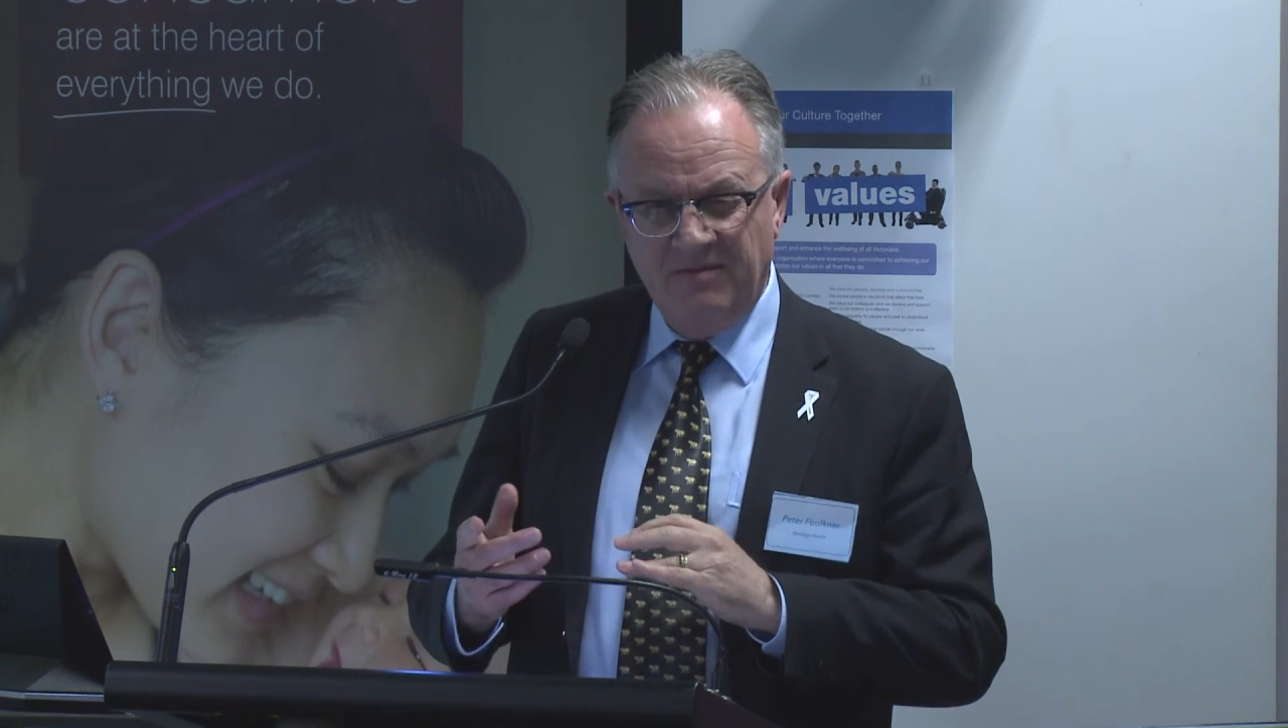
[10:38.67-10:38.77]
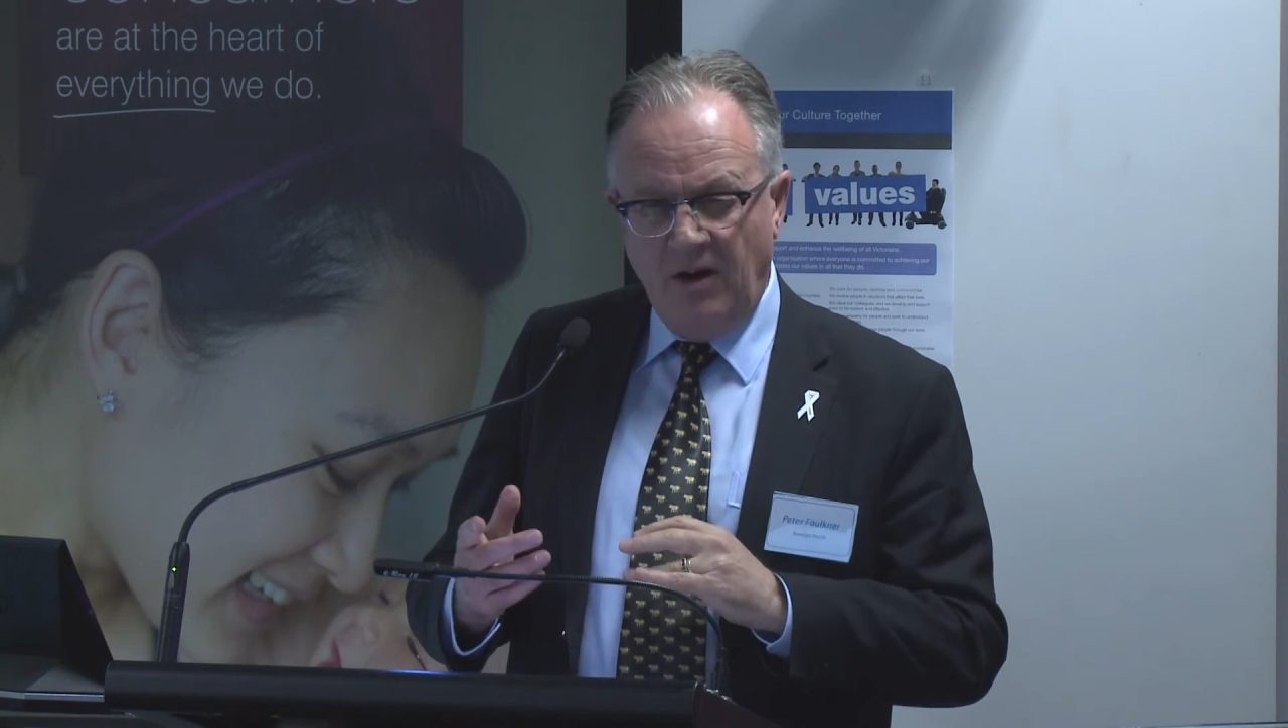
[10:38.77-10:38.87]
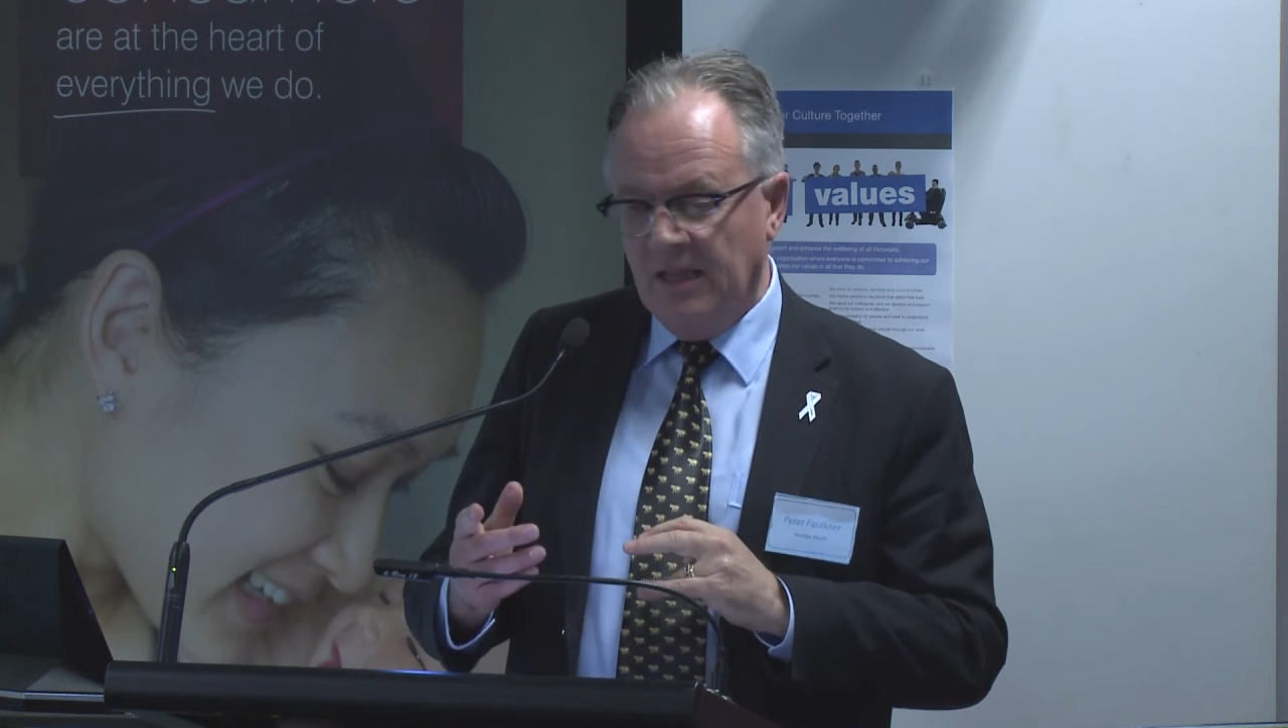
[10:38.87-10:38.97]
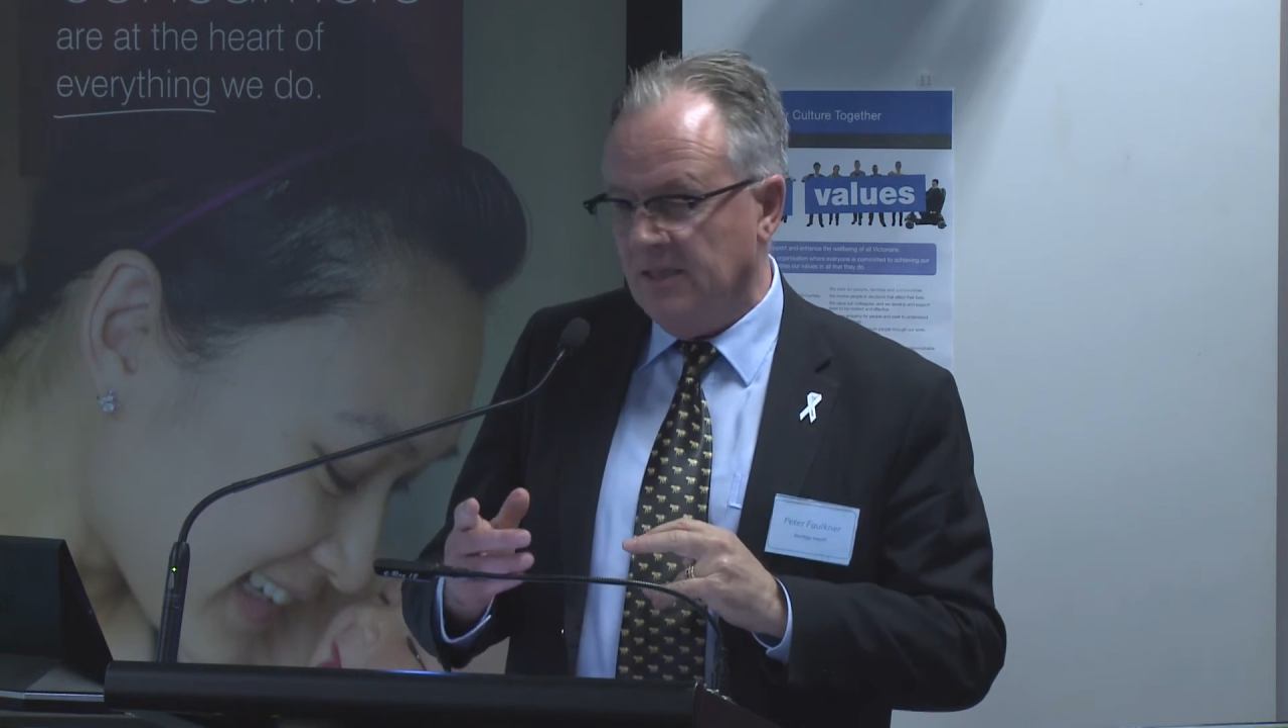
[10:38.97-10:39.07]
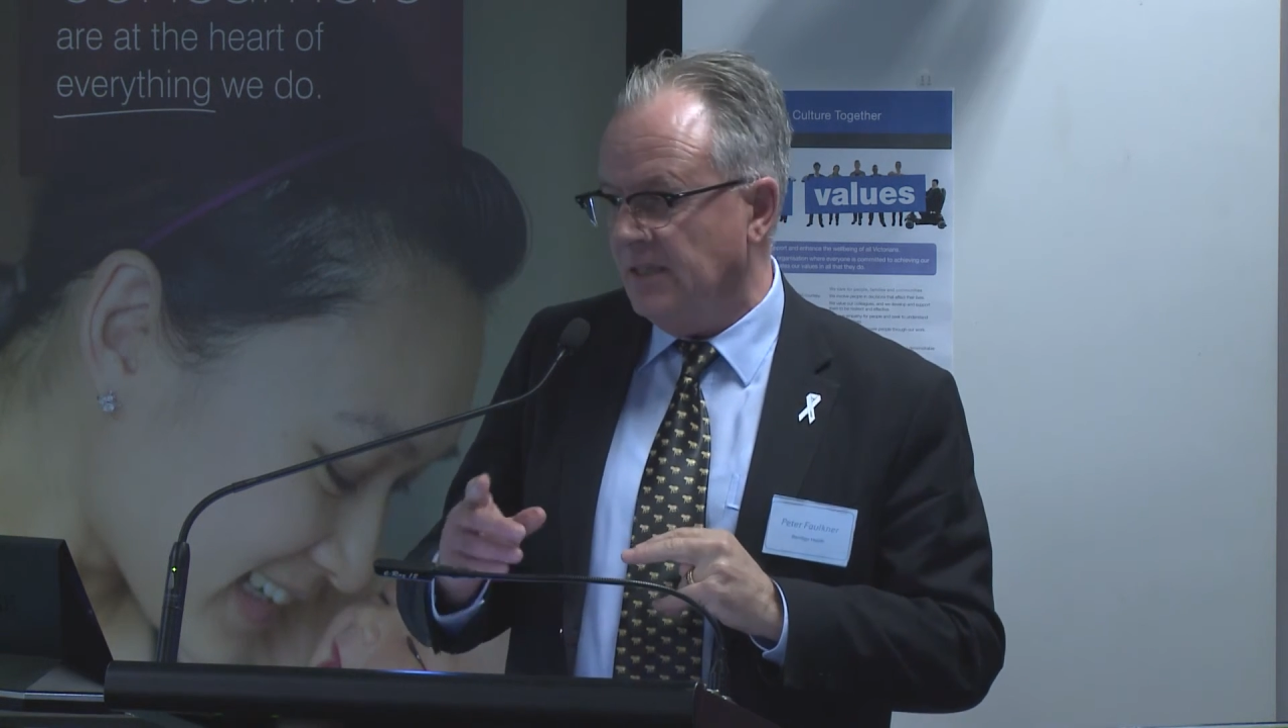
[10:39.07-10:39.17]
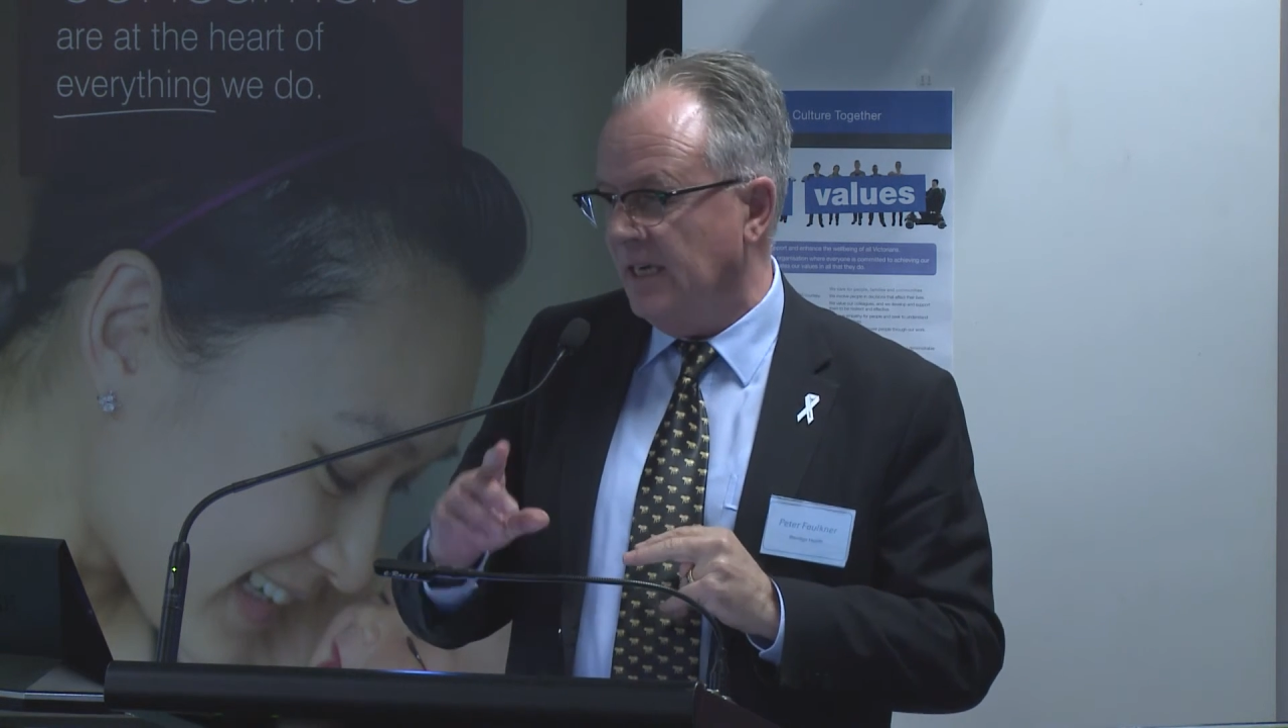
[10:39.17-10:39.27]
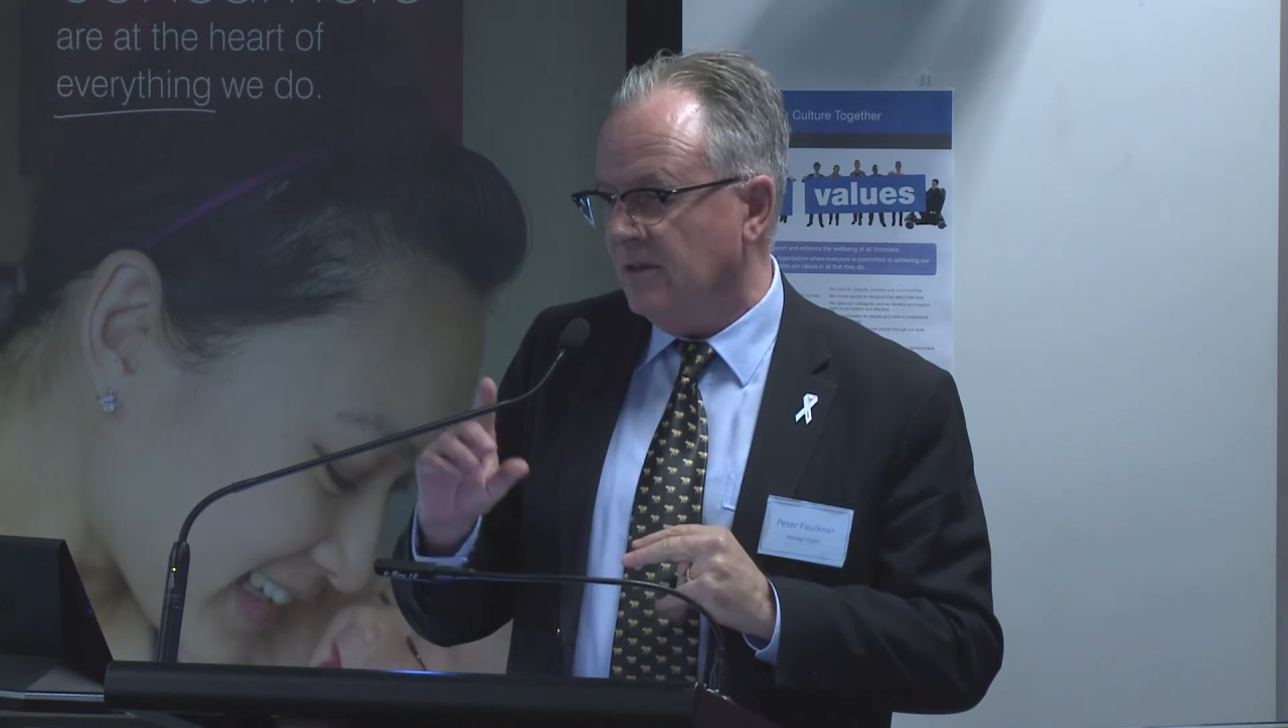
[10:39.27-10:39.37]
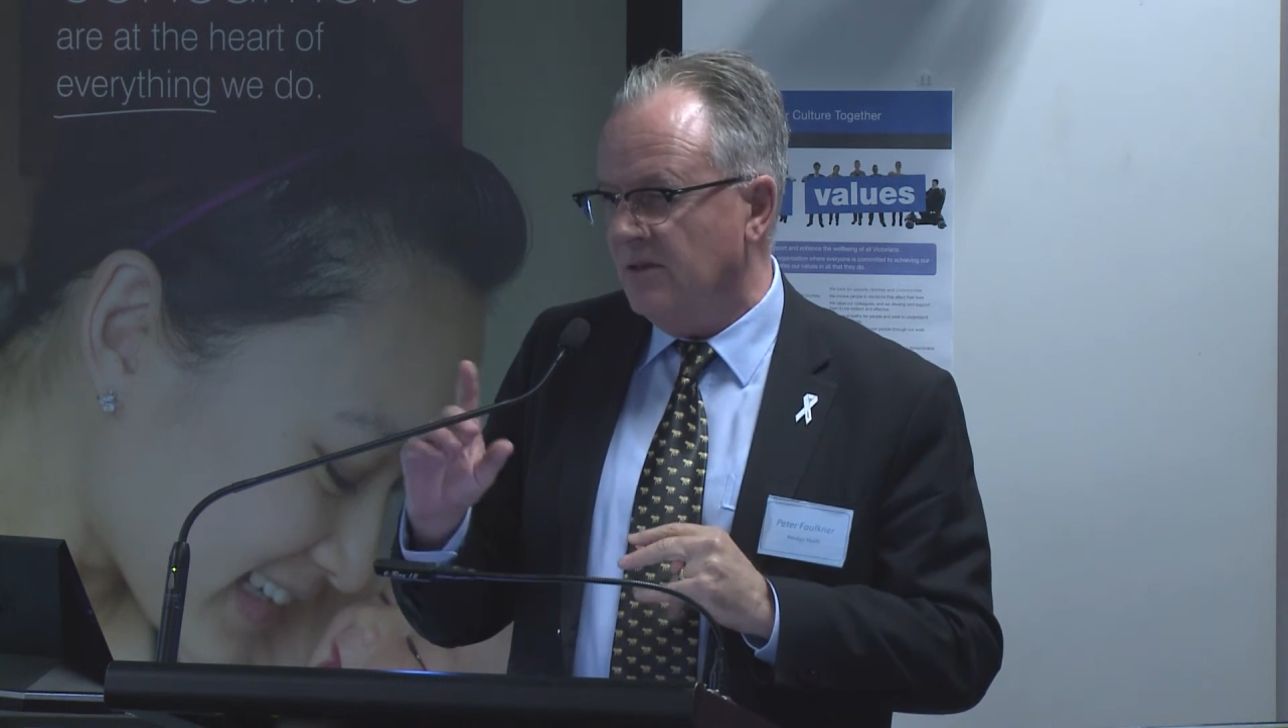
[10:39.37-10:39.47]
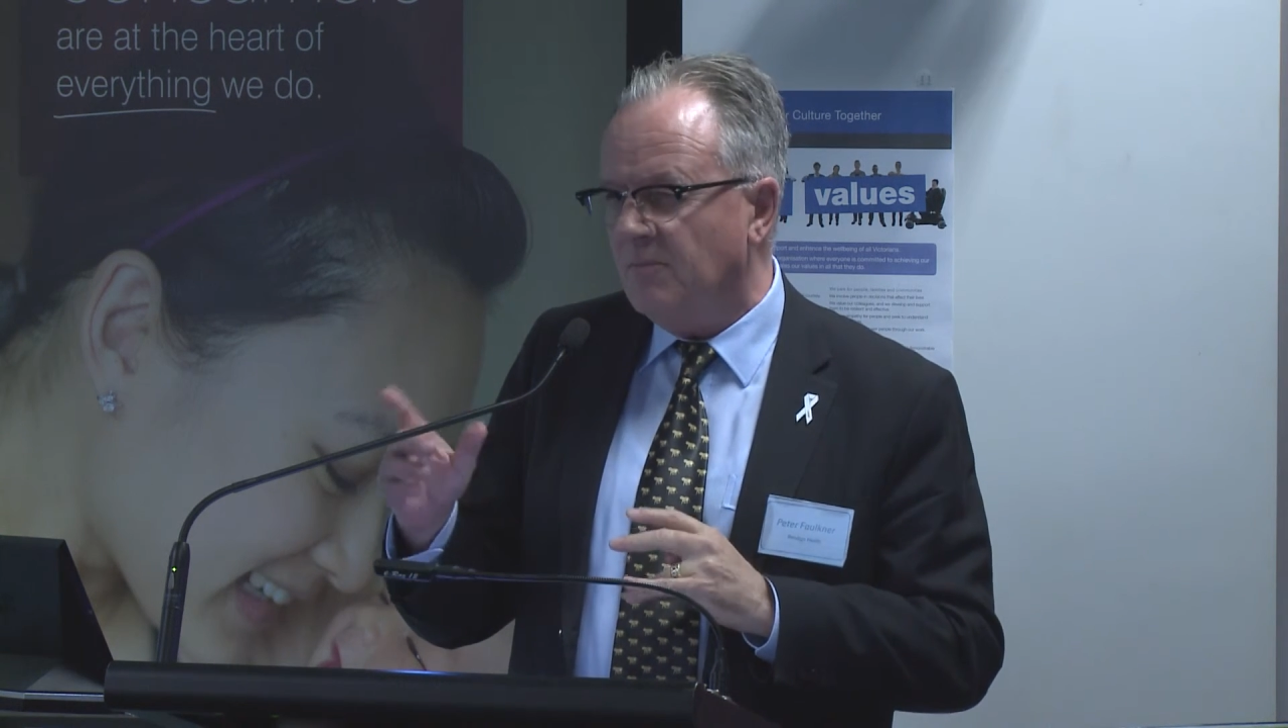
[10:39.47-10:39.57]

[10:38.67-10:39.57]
violence sector.